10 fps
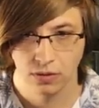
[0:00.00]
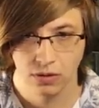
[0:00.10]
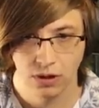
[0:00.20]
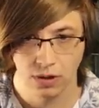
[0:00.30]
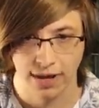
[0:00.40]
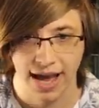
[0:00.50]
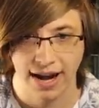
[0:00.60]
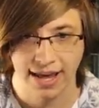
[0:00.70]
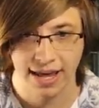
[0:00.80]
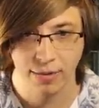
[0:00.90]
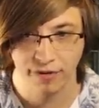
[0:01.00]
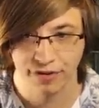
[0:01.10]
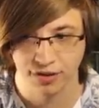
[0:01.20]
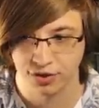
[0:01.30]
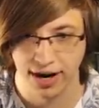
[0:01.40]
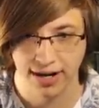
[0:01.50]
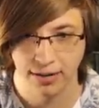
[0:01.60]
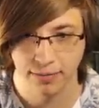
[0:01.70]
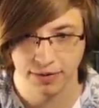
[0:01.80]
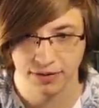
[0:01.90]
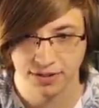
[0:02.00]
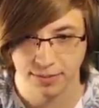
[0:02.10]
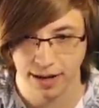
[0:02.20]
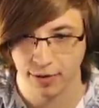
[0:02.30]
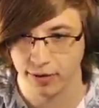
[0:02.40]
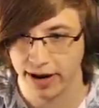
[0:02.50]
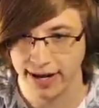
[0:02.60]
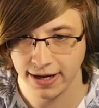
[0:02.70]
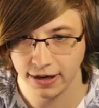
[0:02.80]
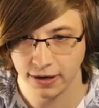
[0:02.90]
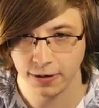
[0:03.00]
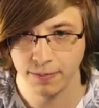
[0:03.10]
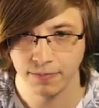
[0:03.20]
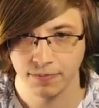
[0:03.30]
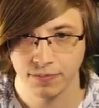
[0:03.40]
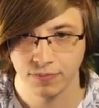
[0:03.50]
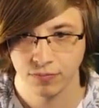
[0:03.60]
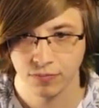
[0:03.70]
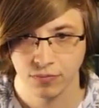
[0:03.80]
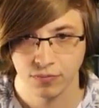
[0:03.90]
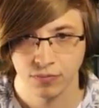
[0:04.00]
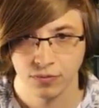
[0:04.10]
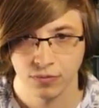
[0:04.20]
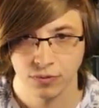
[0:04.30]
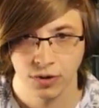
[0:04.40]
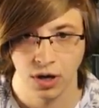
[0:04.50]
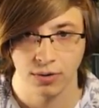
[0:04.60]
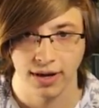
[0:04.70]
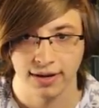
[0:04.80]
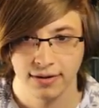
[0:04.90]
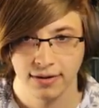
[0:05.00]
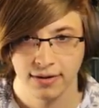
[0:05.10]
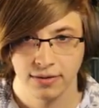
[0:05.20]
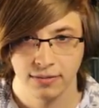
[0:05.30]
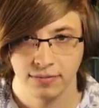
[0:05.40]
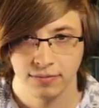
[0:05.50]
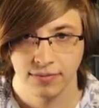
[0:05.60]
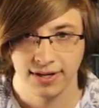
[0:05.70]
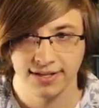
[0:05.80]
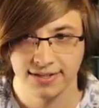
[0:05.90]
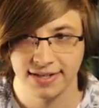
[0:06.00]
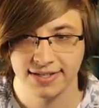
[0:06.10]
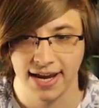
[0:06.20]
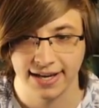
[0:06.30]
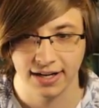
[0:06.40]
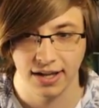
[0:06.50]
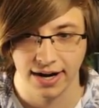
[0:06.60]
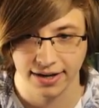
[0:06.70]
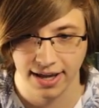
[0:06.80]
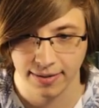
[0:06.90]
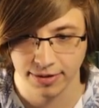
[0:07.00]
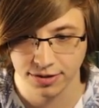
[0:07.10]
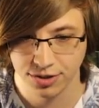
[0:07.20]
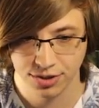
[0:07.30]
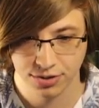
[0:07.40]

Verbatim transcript: Okay, out of ammo for the trident, but there's some ammo right here. Okay. He's he's taking a lot of damage.